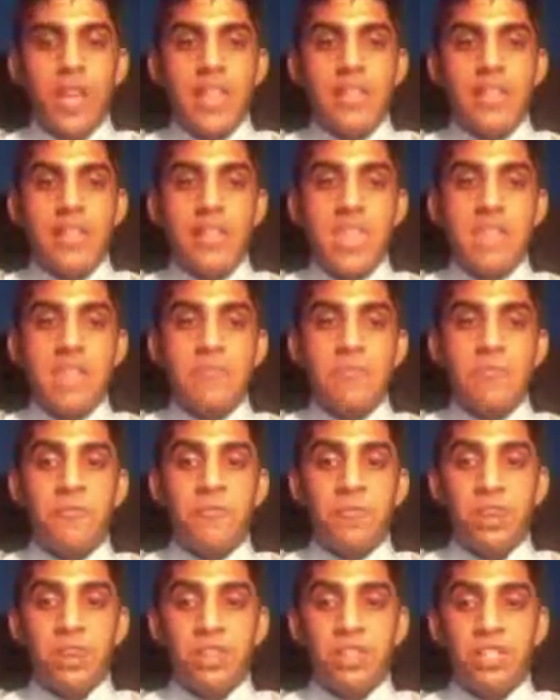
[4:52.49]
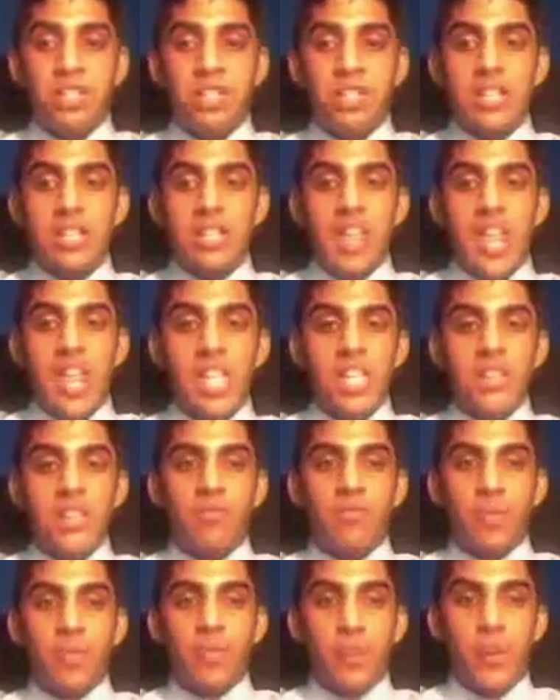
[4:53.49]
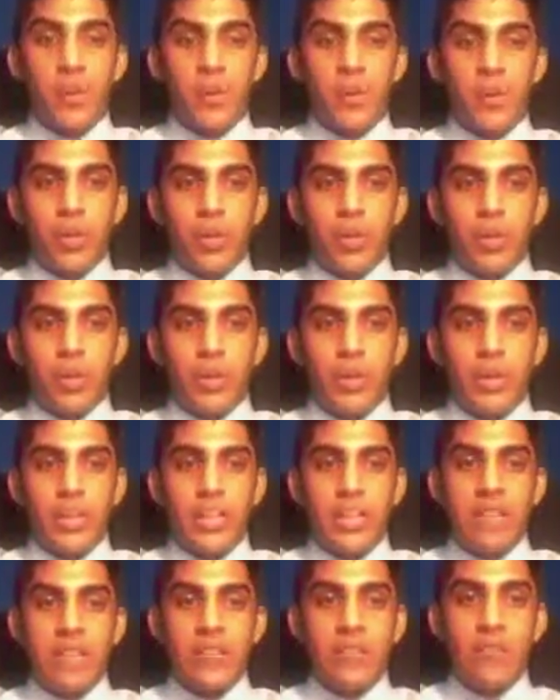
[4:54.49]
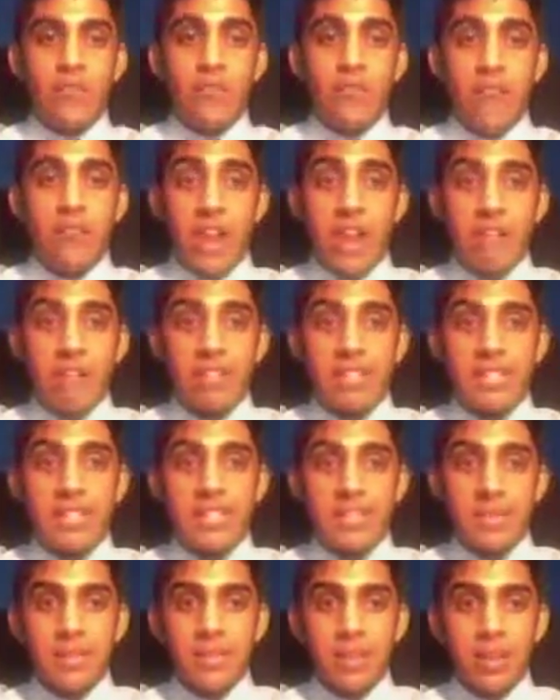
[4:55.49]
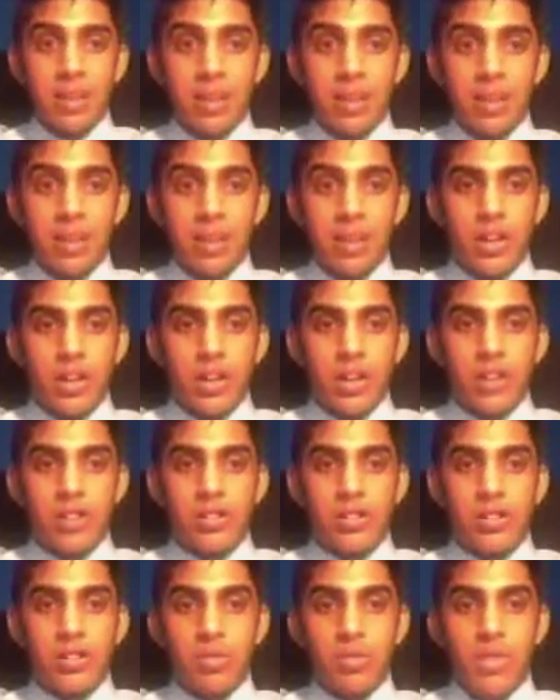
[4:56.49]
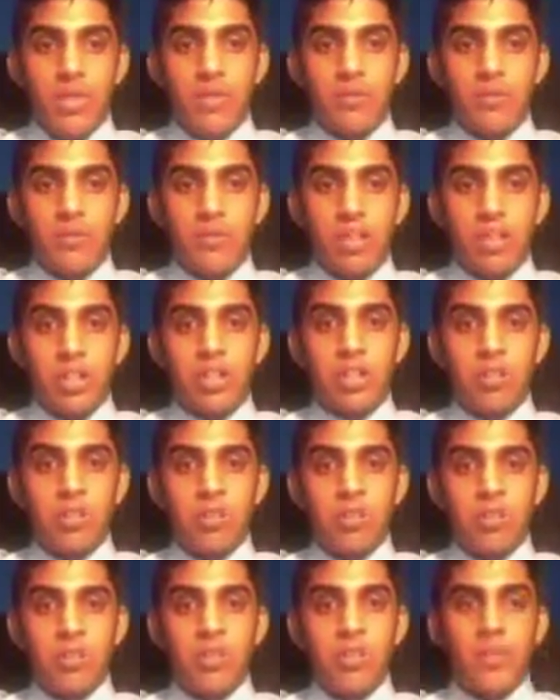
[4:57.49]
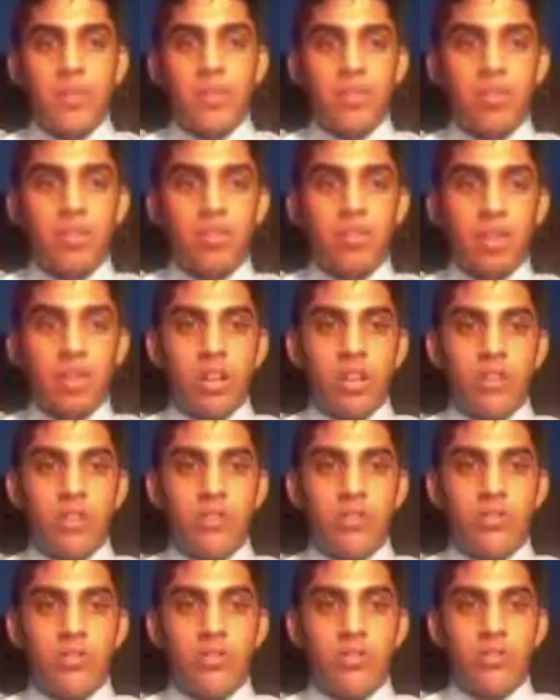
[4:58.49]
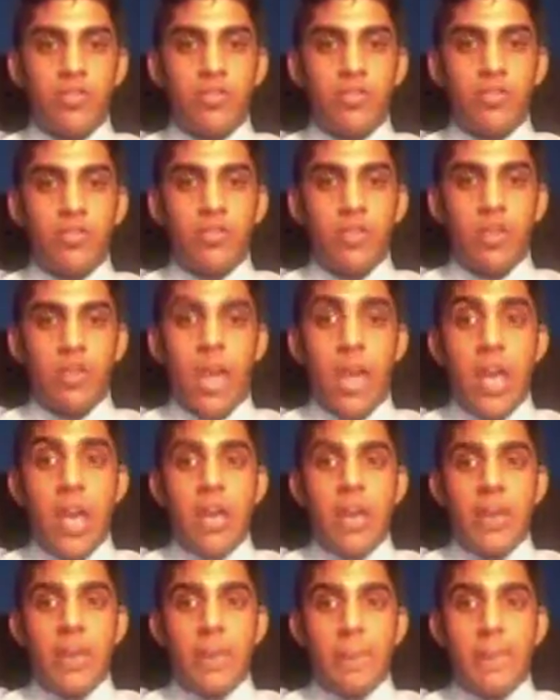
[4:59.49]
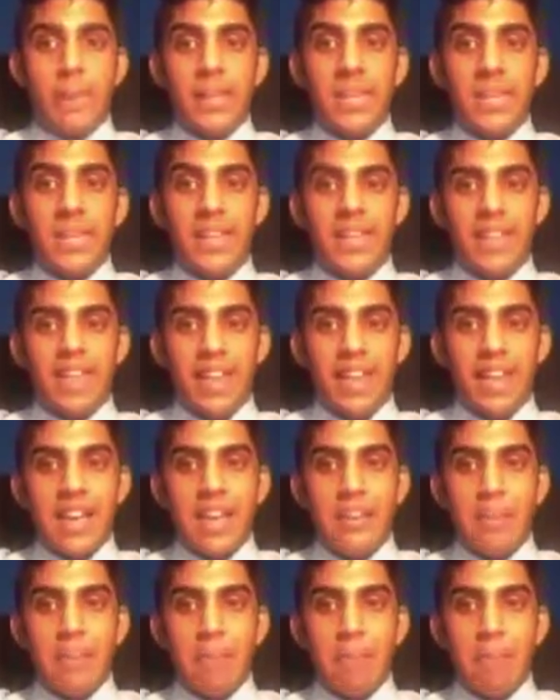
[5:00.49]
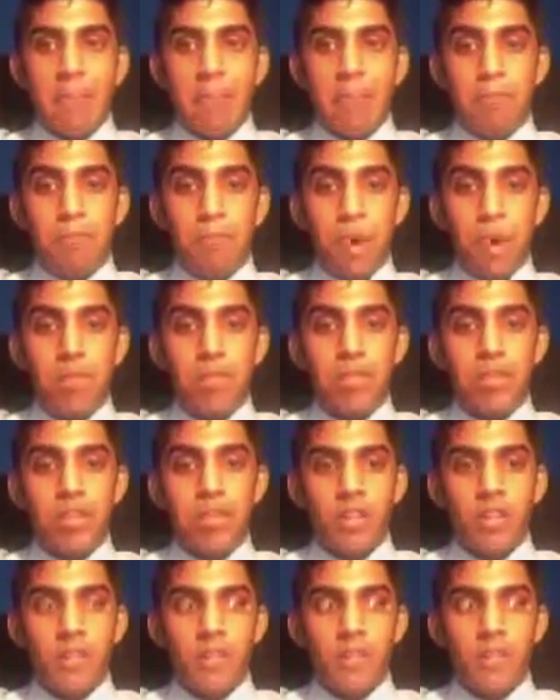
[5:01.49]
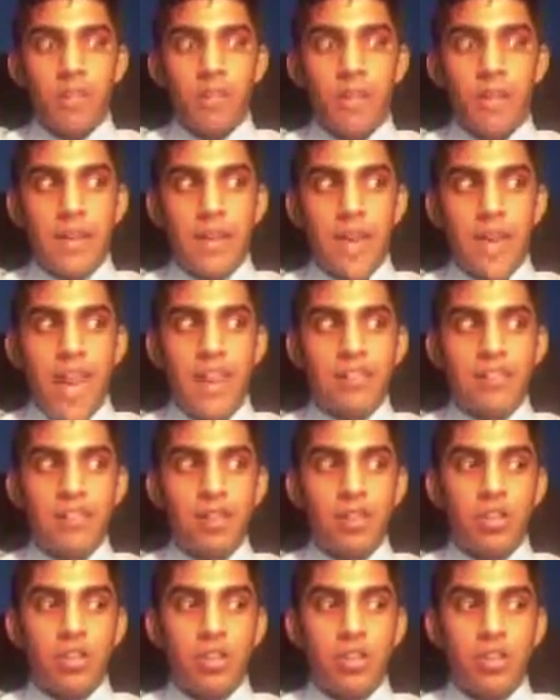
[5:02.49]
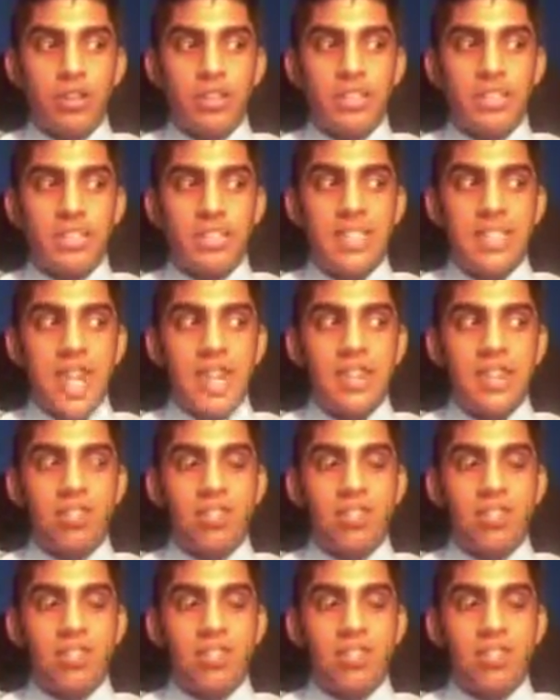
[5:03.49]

The first negative rebuttal is very similar to the first affirmative constructive, meaning that both of them have to do with setting the